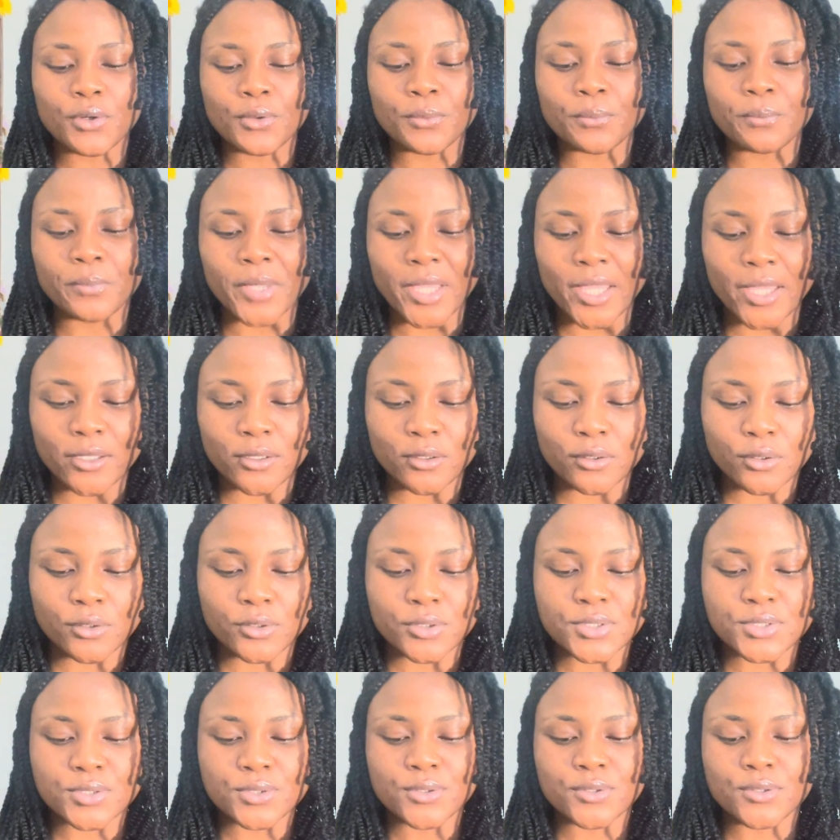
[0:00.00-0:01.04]
better
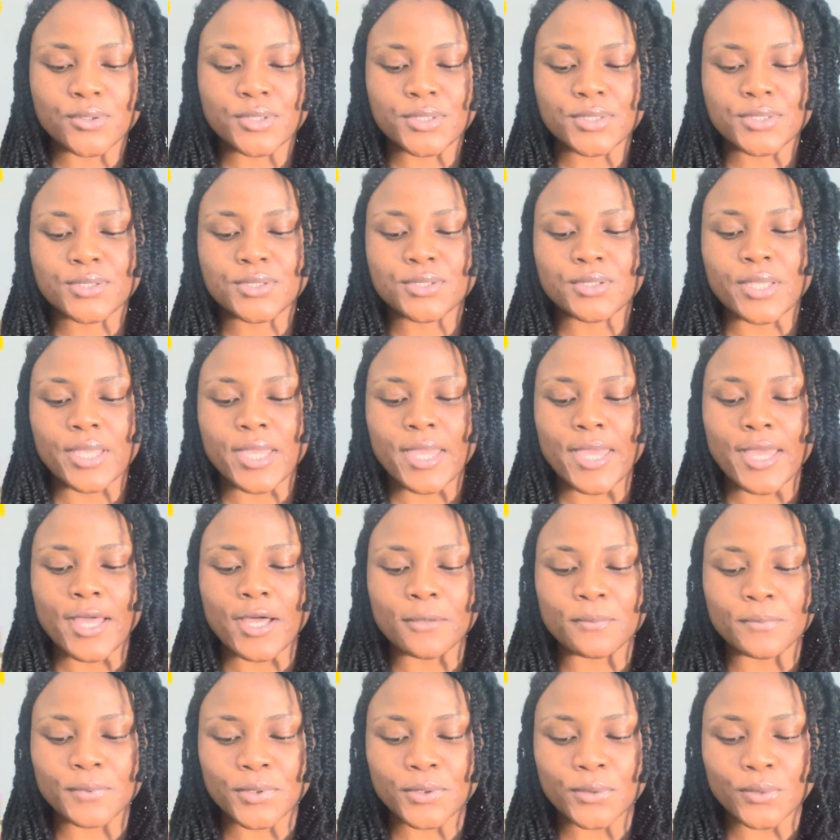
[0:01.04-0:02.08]
source to
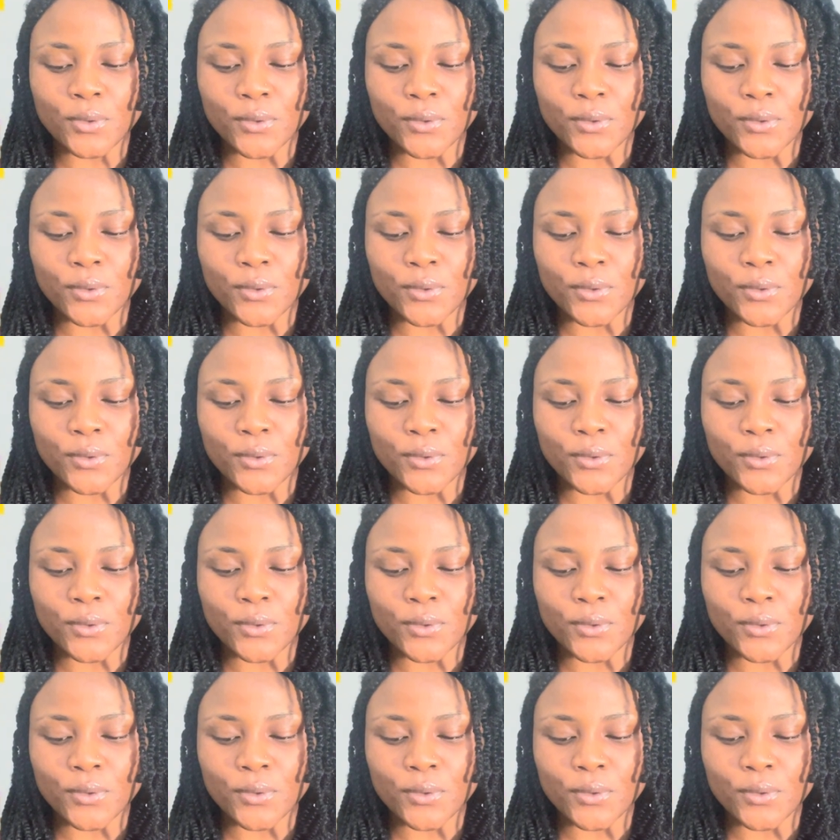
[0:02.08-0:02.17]
help you